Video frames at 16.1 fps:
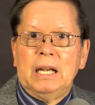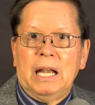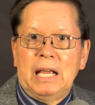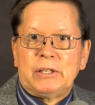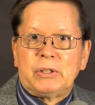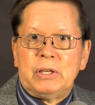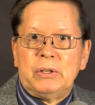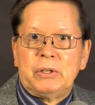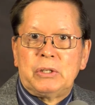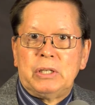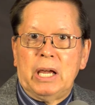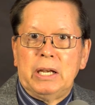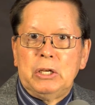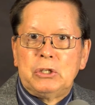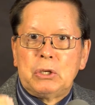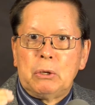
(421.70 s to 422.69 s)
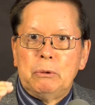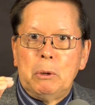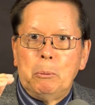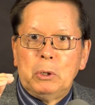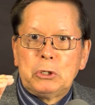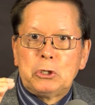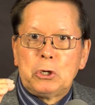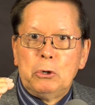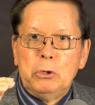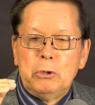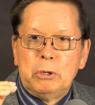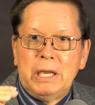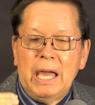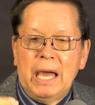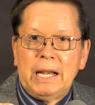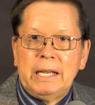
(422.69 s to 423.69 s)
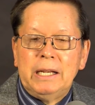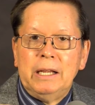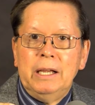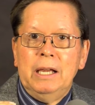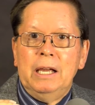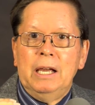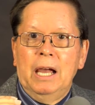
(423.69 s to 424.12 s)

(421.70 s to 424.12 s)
lesson study so that we're sure you get it.